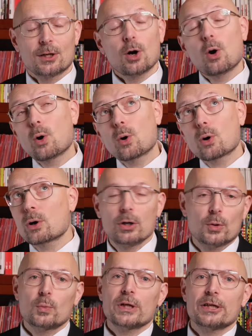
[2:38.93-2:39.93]
Or
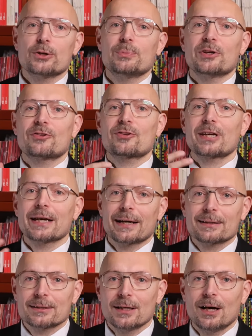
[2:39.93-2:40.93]
will you be
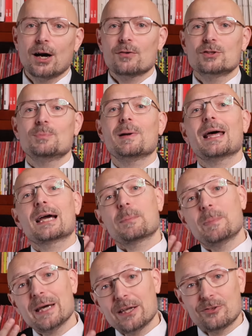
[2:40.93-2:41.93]
scared of the blank
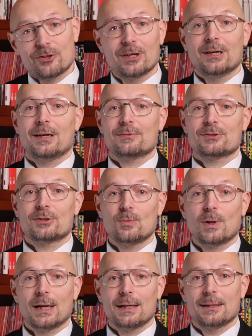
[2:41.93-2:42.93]
page after a
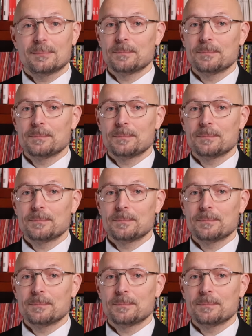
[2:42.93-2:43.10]
while?